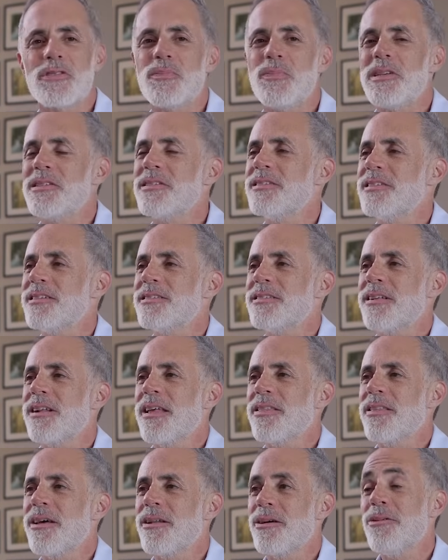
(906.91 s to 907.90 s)
business that I
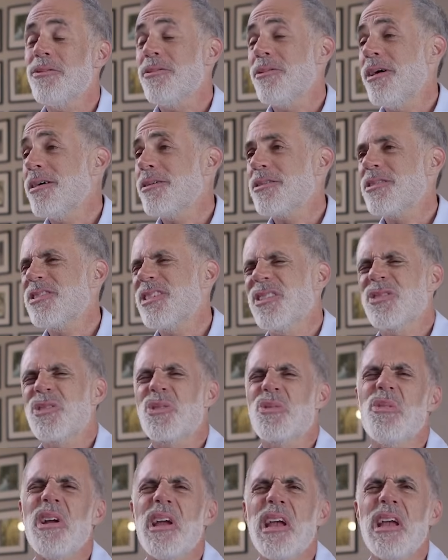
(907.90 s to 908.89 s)
thought, oh, longer stays are
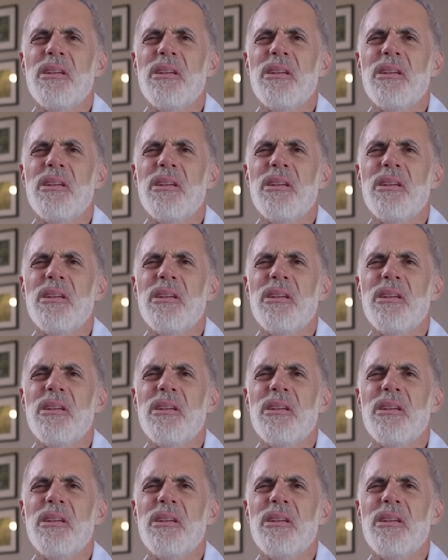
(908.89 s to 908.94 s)
great.